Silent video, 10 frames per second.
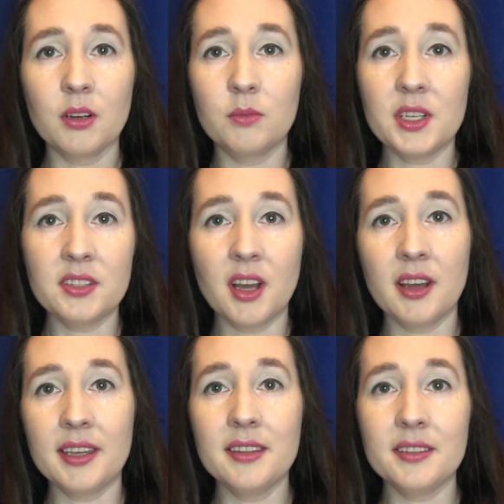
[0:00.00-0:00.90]
we saw
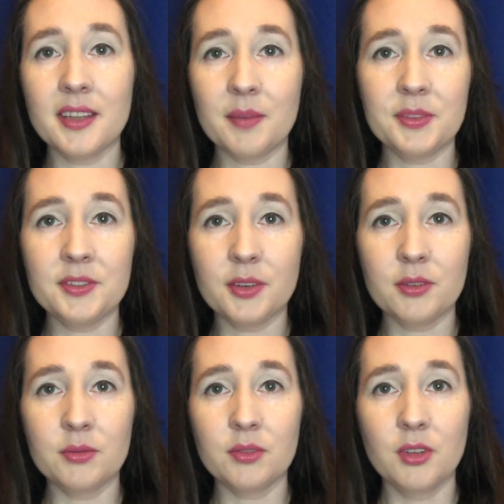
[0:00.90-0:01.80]
in this
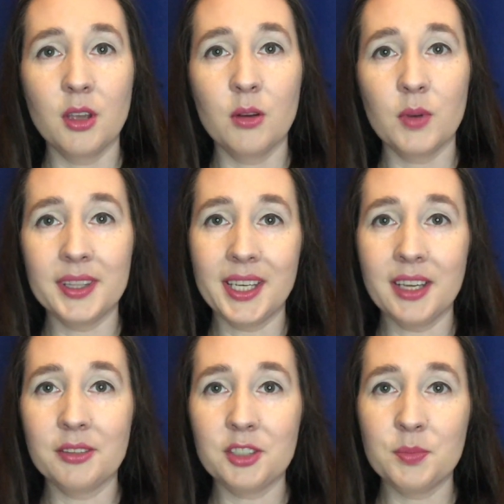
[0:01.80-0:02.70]
episode what the
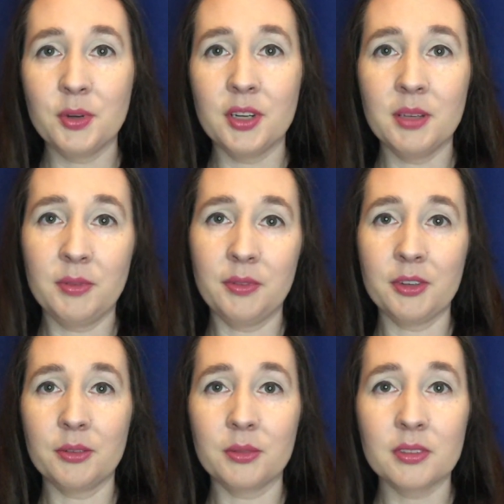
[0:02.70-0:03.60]
English put him
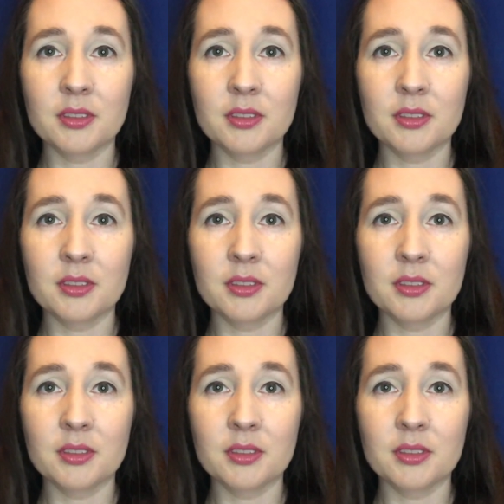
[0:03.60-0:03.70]
through.